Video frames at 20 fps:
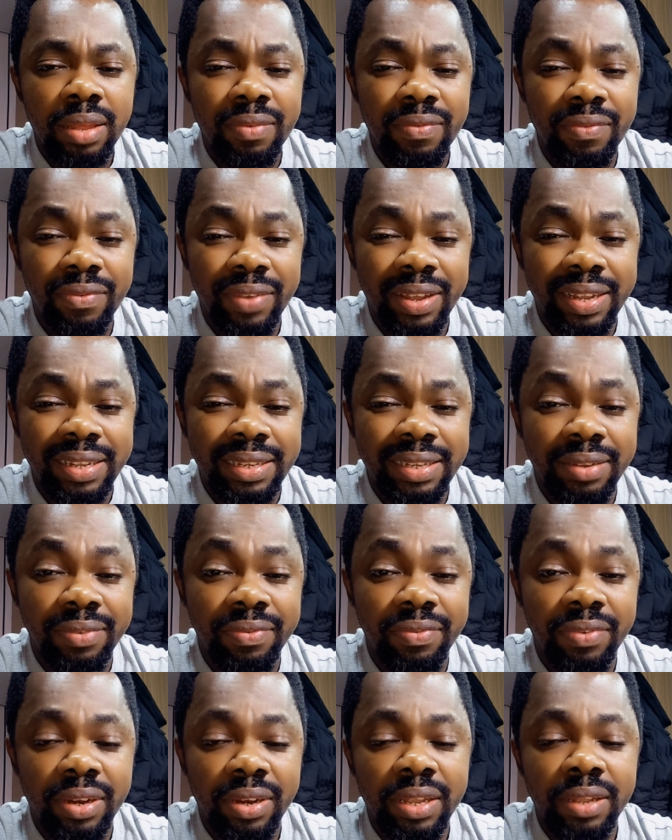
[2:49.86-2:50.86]

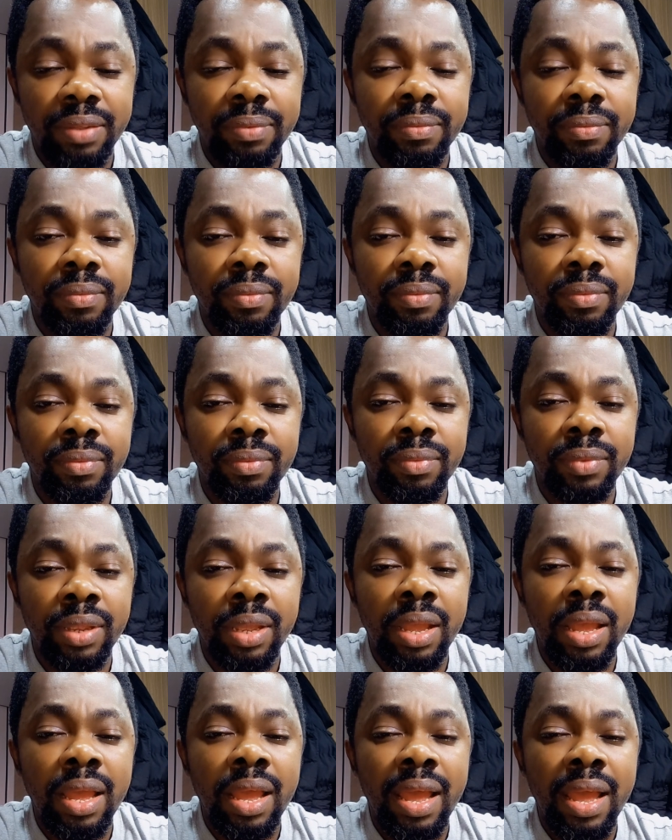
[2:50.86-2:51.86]
effectively
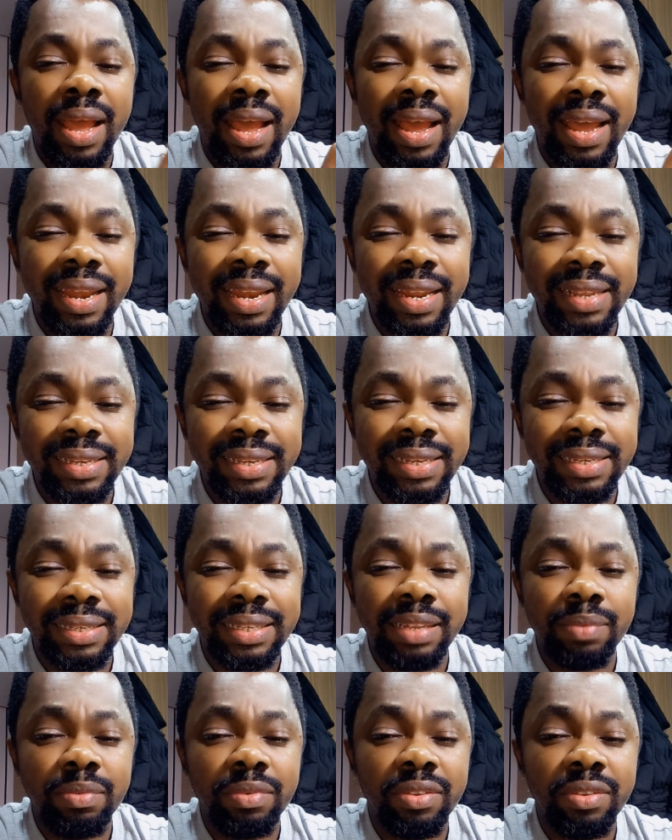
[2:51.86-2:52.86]
and the
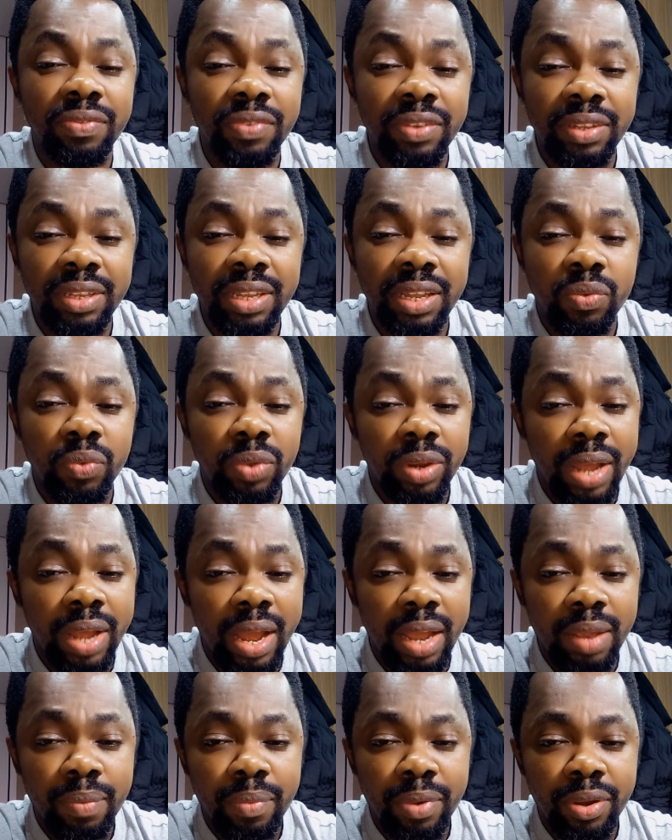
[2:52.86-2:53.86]
system is fitted with
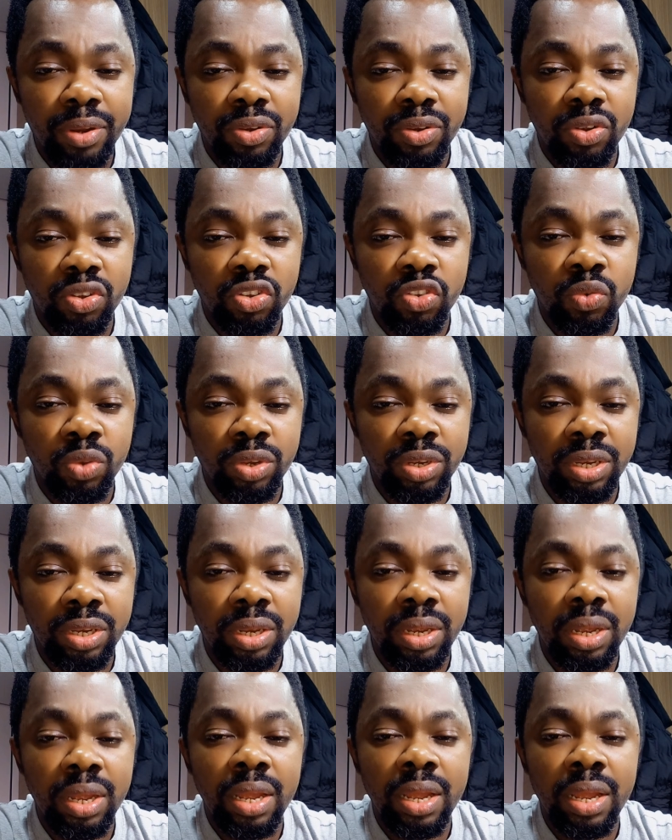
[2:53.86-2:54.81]
high pressure switch,